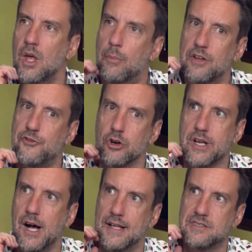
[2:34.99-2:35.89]
But if you're
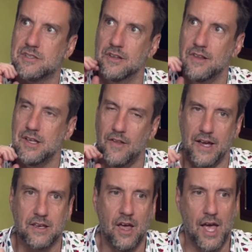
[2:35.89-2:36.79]
constantly
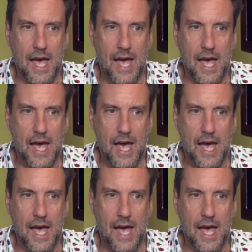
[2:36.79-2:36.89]
like,